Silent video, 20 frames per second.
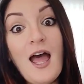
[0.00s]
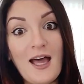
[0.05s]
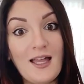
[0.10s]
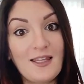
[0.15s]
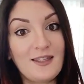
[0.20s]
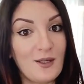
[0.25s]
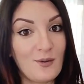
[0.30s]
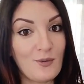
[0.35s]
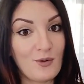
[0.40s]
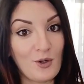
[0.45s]

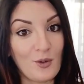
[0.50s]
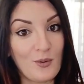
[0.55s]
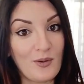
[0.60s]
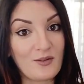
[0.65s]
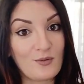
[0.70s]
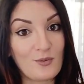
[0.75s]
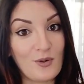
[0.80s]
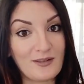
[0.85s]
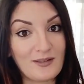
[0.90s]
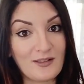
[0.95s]
and they were
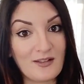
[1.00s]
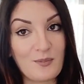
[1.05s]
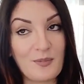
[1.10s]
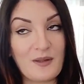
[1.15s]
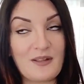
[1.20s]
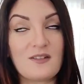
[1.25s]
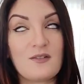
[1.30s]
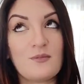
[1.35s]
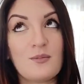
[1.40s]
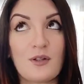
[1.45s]
always quite
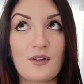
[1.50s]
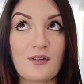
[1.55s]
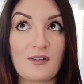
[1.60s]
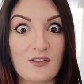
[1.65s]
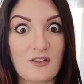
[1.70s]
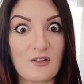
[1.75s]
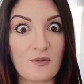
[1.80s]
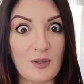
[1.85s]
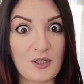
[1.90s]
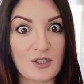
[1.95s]
expensive because
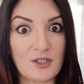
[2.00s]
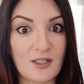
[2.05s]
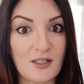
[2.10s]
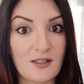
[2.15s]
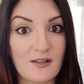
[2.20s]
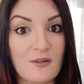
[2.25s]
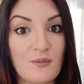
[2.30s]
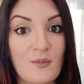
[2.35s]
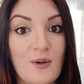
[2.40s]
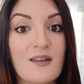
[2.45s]
they're
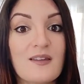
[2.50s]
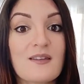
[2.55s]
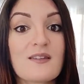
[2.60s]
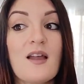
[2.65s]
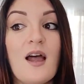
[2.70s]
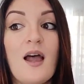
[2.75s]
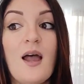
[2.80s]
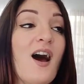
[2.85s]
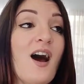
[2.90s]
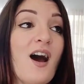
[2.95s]
specialized ones.